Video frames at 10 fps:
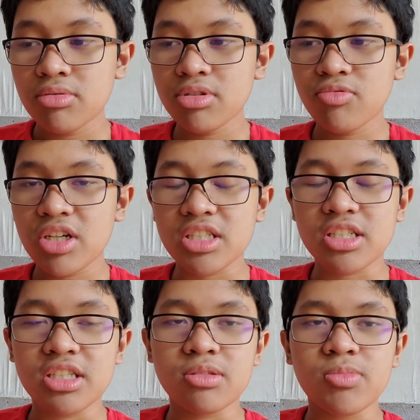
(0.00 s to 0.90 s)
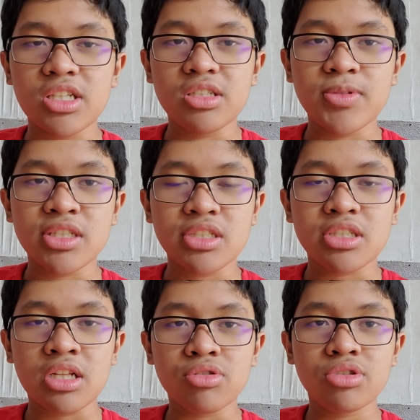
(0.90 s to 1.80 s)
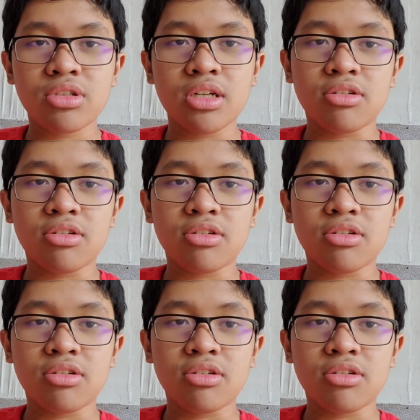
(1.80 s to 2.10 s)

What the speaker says: reason why it is misunderstood.